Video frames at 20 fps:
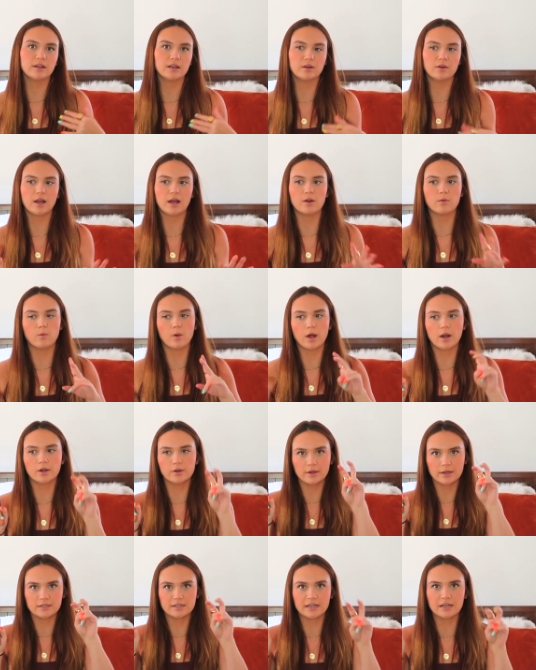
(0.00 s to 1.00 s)
like kind of
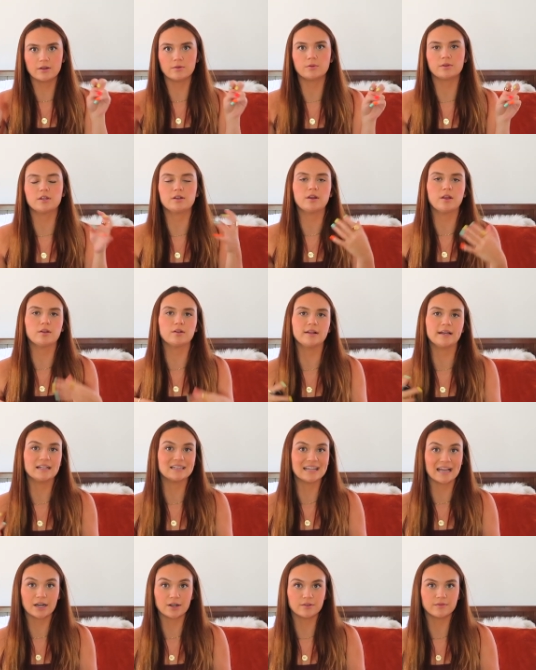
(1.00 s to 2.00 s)
water it down with another like
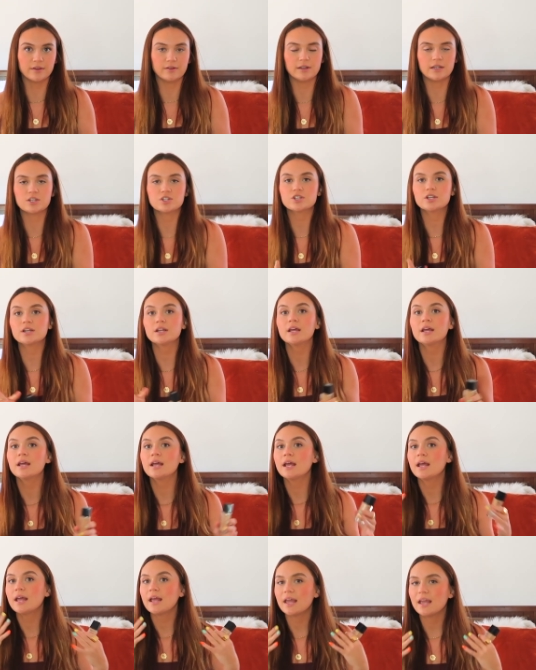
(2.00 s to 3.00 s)
lighter foundation
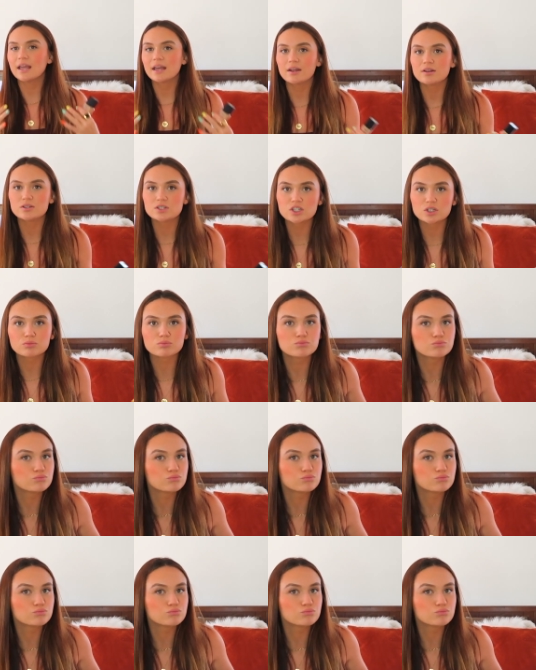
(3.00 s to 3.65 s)
and